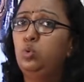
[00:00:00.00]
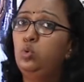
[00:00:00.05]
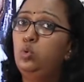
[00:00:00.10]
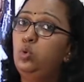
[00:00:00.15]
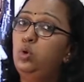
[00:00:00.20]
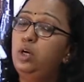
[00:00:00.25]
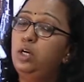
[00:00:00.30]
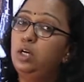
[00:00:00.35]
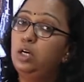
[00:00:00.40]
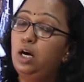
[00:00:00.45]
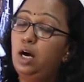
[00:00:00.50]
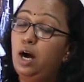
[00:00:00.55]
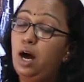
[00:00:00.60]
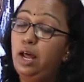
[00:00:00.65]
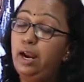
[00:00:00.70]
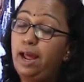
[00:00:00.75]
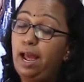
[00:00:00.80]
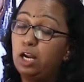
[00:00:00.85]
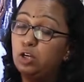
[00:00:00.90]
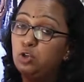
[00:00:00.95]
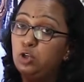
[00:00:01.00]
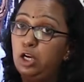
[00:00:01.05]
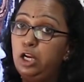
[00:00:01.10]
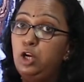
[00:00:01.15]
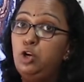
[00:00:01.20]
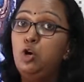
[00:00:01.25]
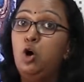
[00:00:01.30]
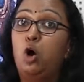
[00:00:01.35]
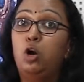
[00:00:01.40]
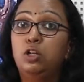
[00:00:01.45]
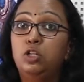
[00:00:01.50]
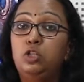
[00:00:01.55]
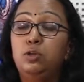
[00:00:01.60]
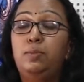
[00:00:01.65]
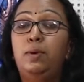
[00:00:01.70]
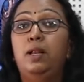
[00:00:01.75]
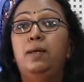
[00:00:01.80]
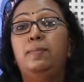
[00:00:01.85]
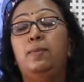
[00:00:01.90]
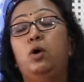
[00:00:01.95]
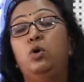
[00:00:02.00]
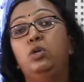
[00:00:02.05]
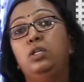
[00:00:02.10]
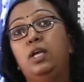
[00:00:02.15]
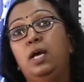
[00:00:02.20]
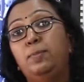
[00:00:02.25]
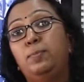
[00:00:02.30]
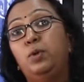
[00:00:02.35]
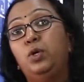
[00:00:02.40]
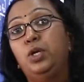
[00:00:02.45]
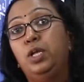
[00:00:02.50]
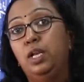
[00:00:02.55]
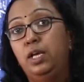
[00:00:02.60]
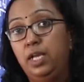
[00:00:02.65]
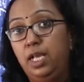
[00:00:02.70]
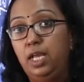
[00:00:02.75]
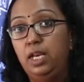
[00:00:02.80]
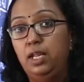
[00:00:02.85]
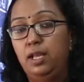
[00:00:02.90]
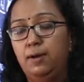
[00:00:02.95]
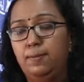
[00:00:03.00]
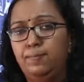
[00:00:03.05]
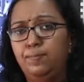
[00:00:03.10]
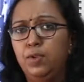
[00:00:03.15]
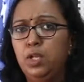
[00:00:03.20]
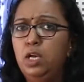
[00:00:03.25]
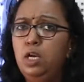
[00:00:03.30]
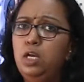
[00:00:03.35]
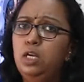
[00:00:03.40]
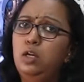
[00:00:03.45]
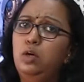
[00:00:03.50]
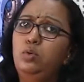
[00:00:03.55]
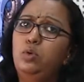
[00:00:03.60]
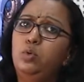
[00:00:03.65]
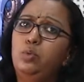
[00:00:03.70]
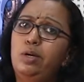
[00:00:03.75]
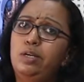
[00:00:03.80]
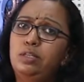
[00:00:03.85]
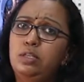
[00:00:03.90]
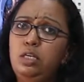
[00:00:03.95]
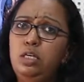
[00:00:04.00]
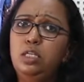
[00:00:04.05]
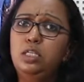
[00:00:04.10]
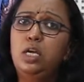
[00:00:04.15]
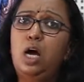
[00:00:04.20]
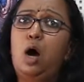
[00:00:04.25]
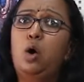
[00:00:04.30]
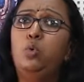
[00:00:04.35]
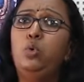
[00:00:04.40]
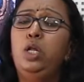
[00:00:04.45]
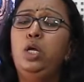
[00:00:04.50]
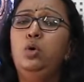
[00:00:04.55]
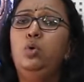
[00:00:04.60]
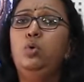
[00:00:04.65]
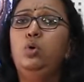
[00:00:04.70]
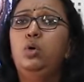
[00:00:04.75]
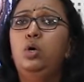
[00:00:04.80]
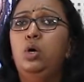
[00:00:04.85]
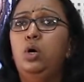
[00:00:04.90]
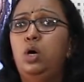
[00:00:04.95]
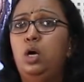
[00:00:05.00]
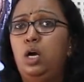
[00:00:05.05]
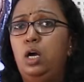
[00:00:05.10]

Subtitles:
who are actually knowledgeable about that particular area. Now the question is, how do you